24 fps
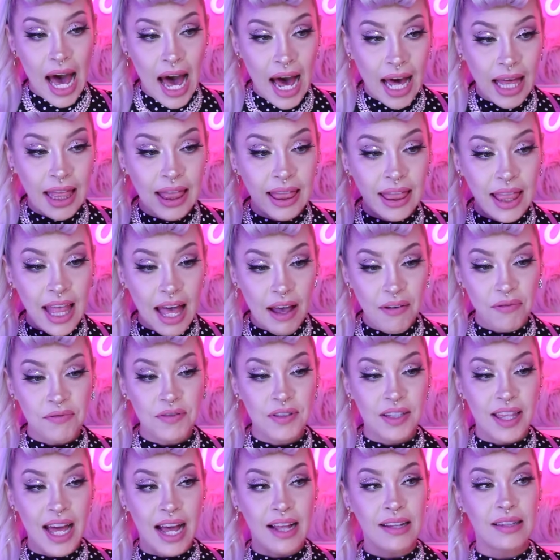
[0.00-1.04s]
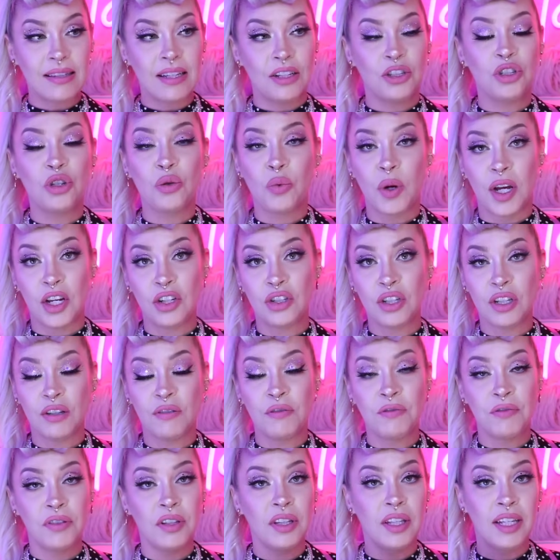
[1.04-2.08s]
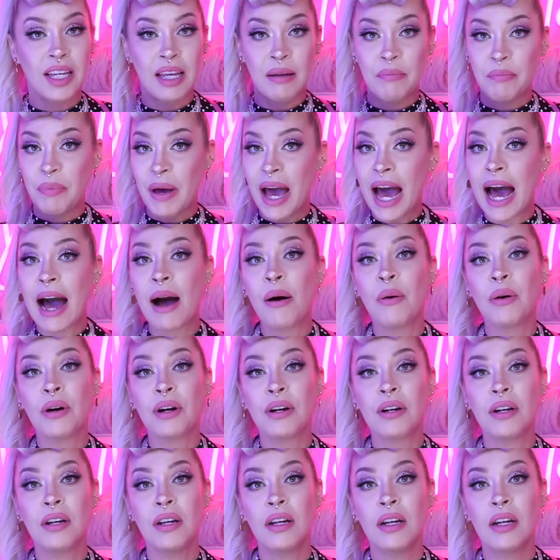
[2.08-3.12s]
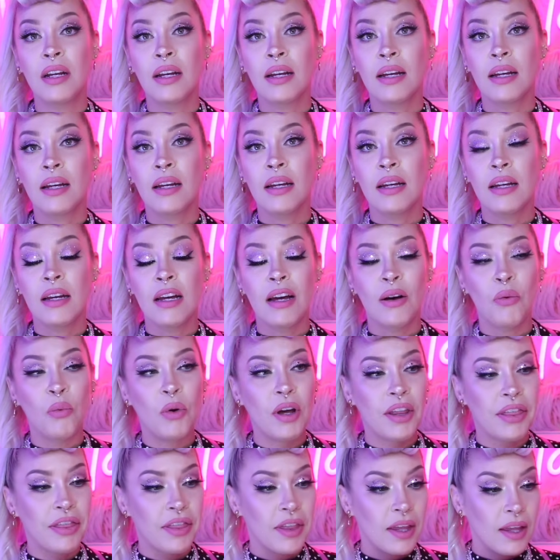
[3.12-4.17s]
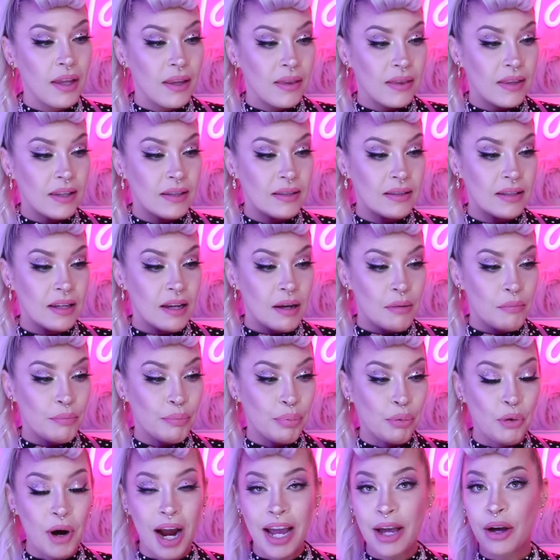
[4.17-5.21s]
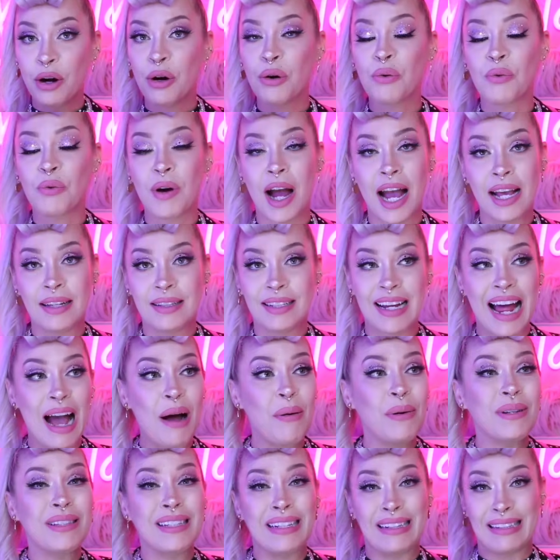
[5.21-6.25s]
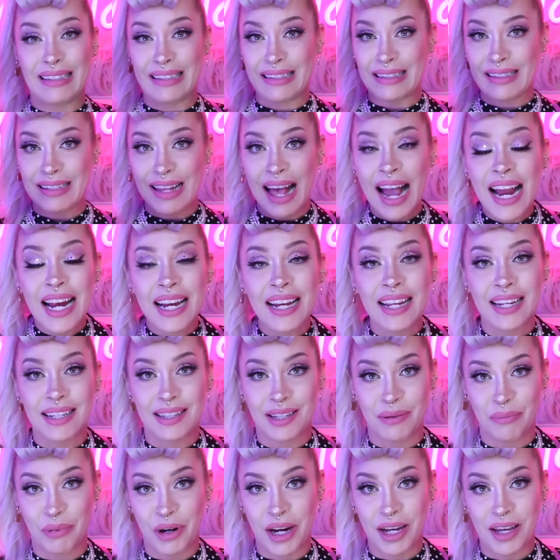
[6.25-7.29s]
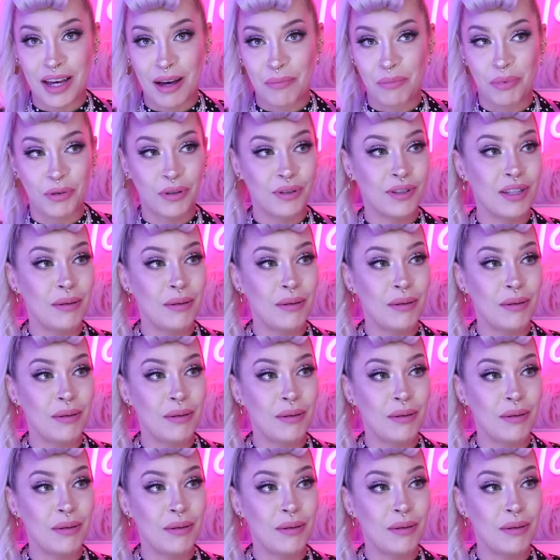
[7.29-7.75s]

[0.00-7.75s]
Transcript: I left that situation feeling empowered with this bright horizon. I was excited to break up with